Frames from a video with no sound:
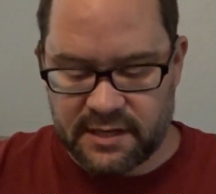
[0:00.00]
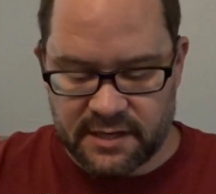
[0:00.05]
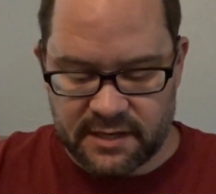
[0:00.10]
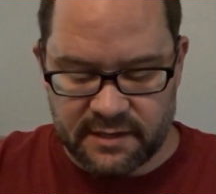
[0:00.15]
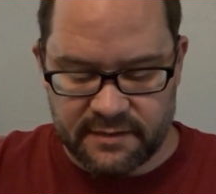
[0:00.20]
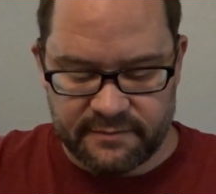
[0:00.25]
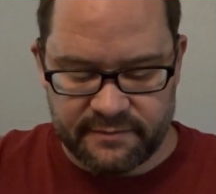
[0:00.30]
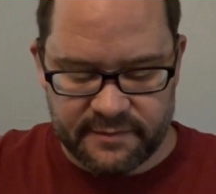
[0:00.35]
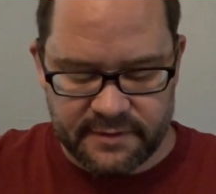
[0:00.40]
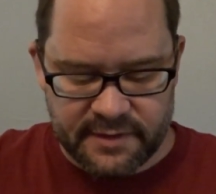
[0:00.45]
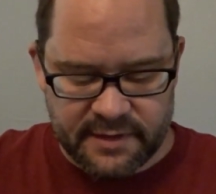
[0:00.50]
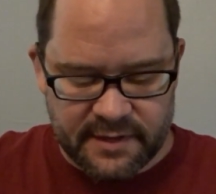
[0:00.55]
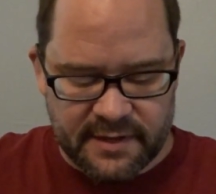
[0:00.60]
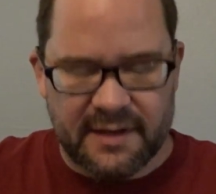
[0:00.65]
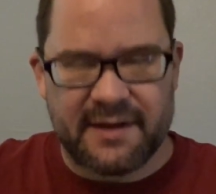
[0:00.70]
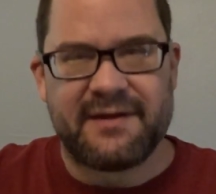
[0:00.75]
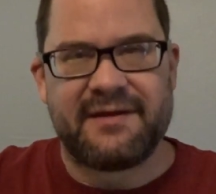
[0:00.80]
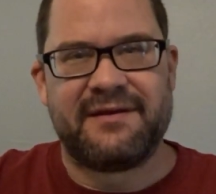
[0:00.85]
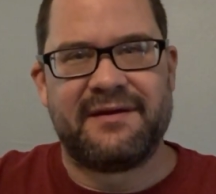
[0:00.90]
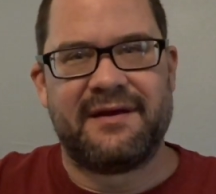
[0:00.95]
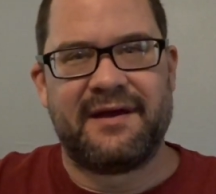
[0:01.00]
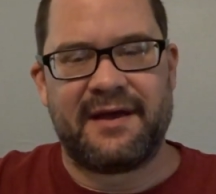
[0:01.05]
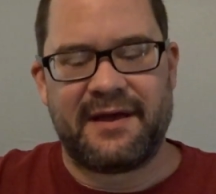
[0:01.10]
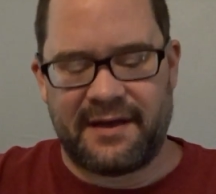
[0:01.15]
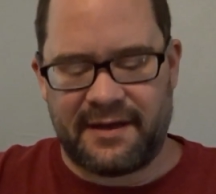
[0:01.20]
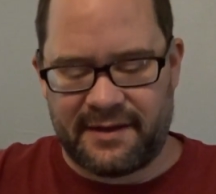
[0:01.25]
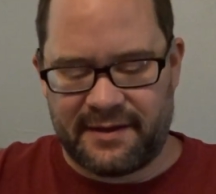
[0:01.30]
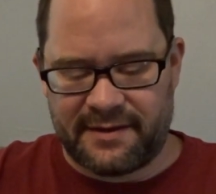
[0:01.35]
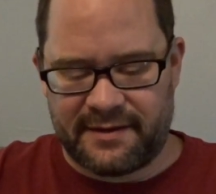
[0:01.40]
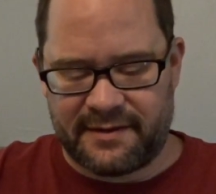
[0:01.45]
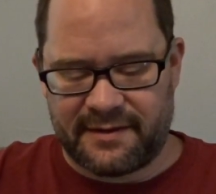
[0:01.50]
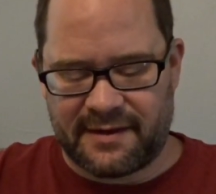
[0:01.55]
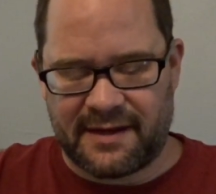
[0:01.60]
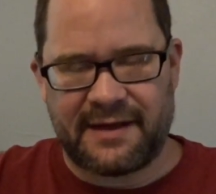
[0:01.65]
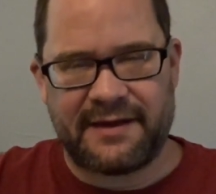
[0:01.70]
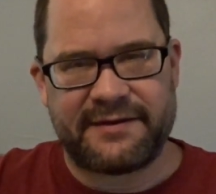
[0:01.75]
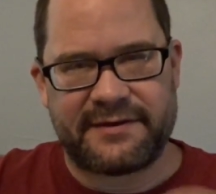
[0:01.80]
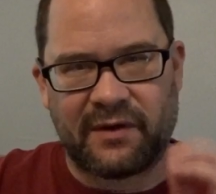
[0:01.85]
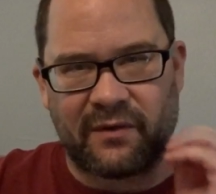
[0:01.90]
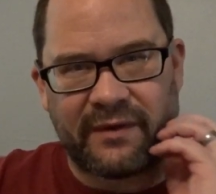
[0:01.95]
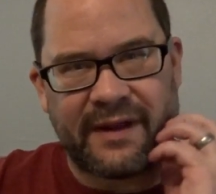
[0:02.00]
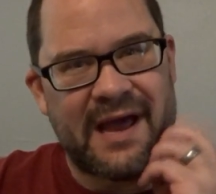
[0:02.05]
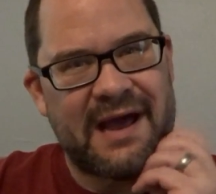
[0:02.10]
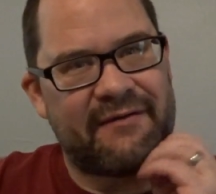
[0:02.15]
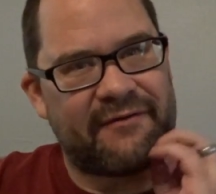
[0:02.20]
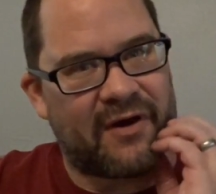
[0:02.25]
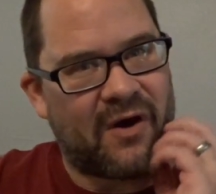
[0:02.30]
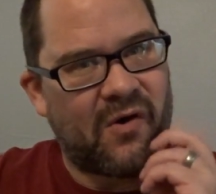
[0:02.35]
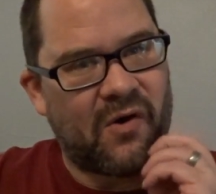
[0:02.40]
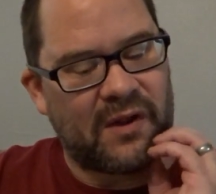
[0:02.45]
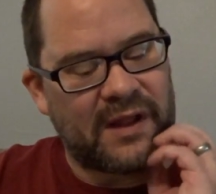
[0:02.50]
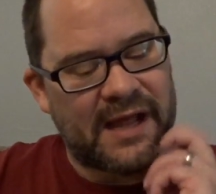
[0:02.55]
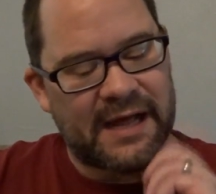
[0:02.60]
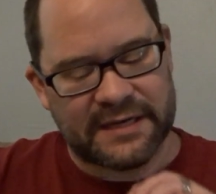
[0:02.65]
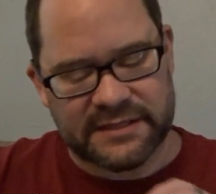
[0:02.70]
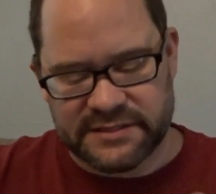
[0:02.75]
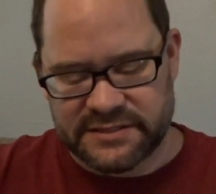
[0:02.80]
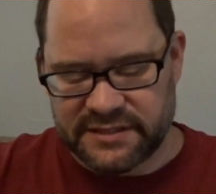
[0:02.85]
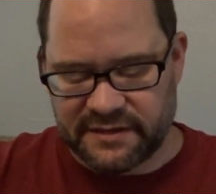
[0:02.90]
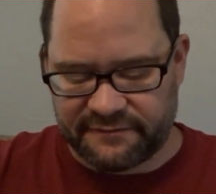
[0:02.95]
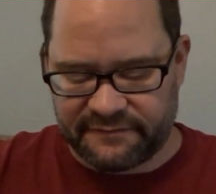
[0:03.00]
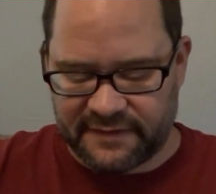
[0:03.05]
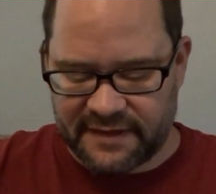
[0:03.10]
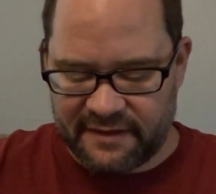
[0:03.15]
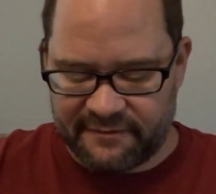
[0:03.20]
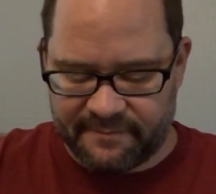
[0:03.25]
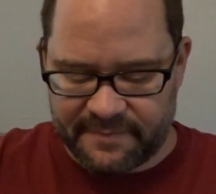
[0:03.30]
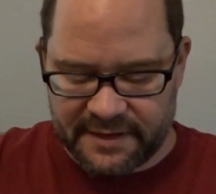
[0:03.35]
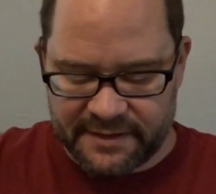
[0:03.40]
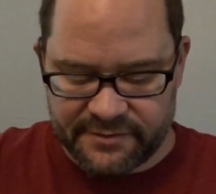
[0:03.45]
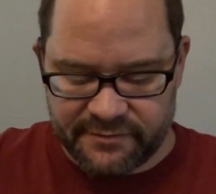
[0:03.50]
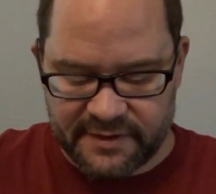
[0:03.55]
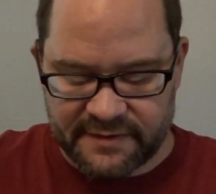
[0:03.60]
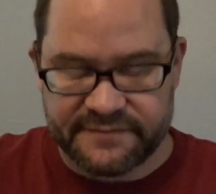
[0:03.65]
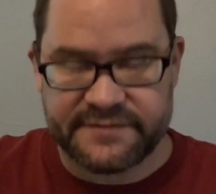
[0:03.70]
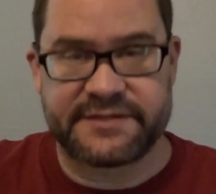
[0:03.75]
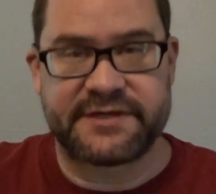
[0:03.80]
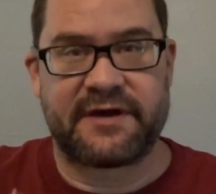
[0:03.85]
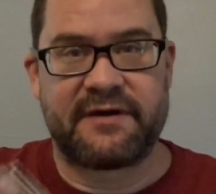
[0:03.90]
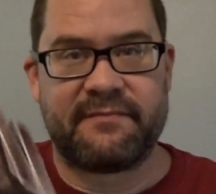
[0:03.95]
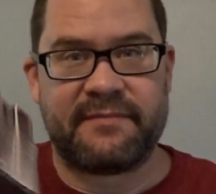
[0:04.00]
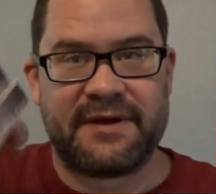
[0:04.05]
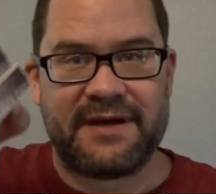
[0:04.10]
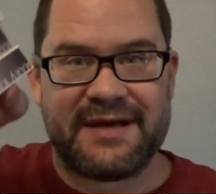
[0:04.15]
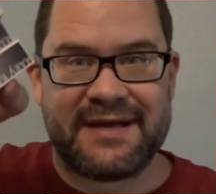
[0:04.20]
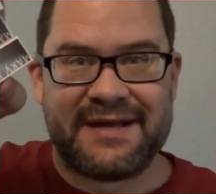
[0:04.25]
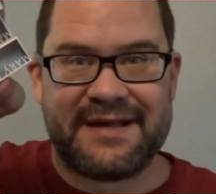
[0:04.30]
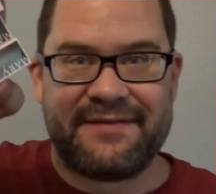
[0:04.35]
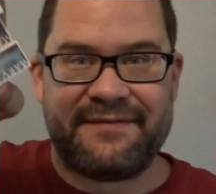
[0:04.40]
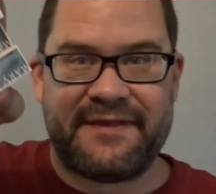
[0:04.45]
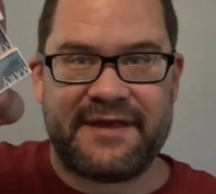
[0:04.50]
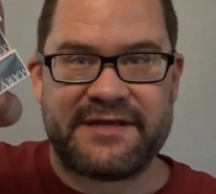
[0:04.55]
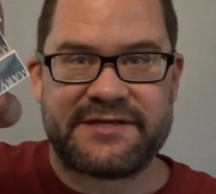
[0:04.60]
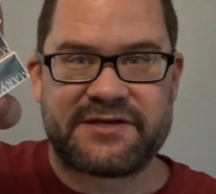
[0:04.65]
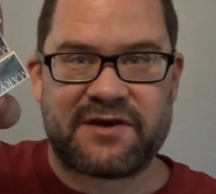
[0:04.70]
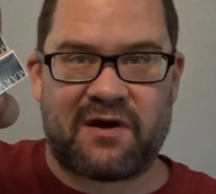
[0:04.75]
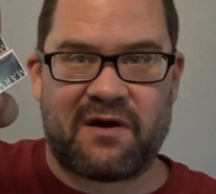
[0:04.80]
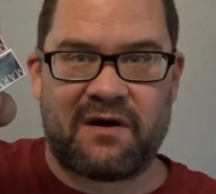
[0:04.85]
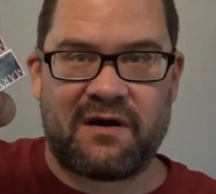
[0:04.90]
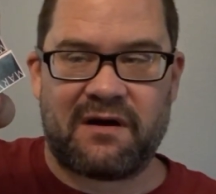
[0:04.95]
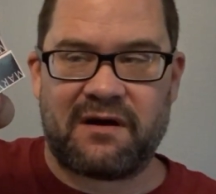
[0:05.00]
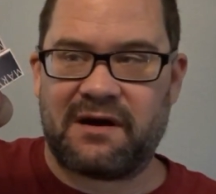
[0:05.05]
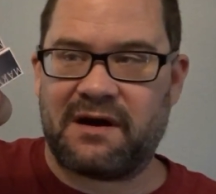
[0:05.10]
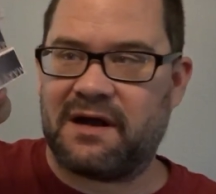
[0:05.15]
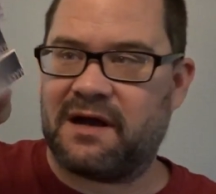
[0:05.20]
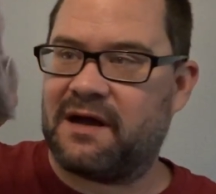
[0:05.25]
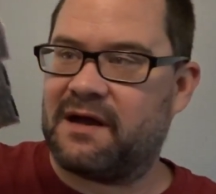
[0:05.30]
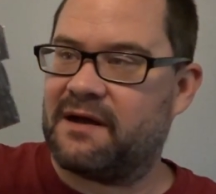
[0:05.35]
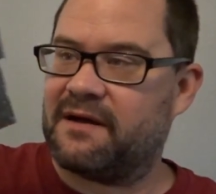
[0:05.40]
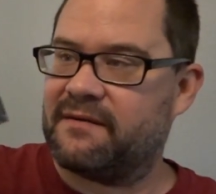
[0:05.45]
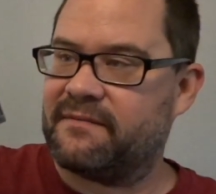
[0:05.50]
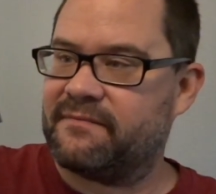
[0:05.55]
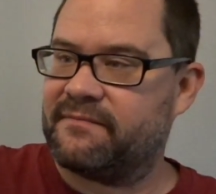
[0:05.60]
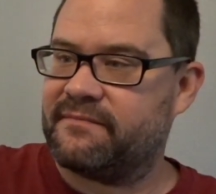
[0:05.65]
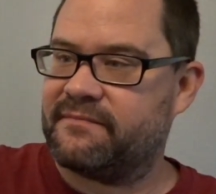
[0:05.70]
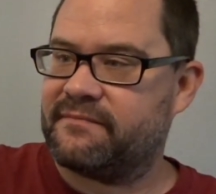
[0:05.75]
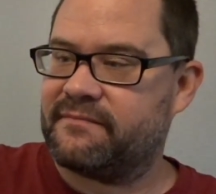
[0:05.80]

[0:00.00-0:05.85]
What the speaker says: And I don't have a whole lot of stuff left, but I do have some. These are